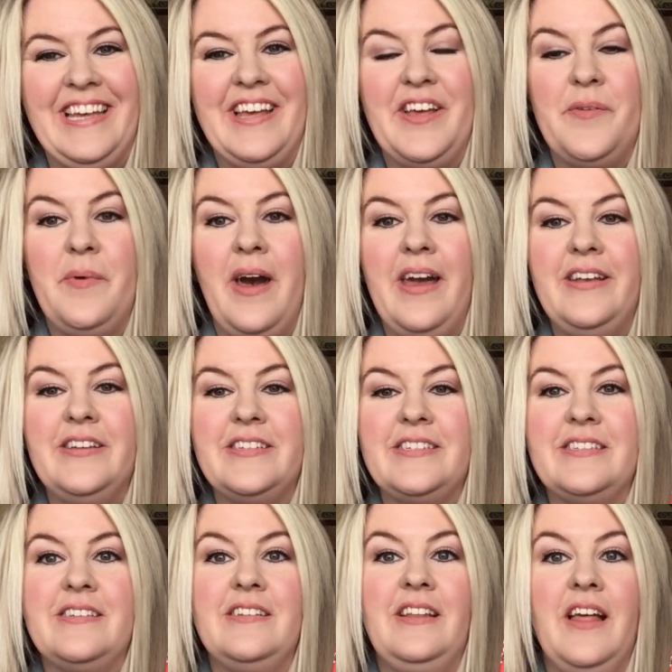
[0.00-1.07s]
But I
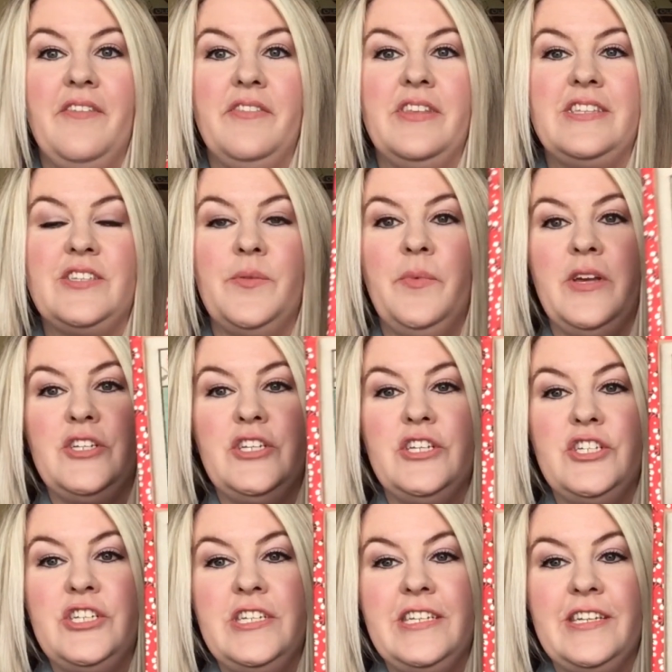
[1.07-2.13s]
just love this so much, and
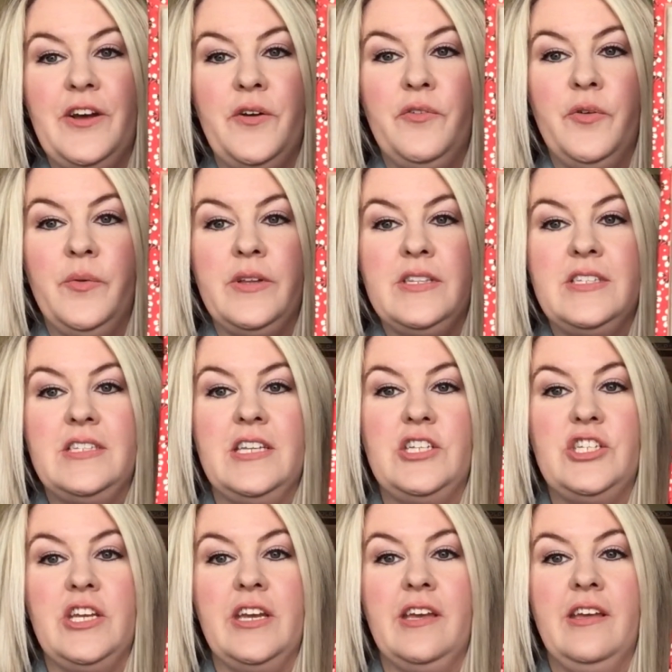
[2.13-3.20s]
she did over one
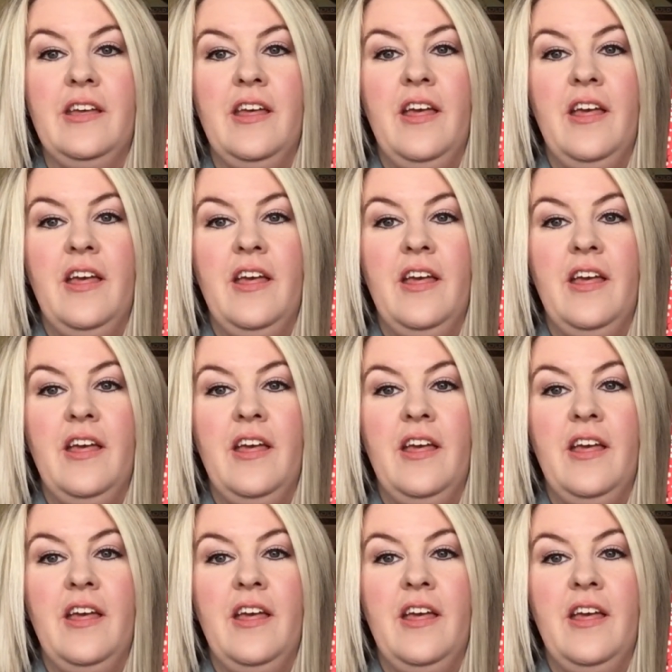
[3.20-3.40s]
stitching.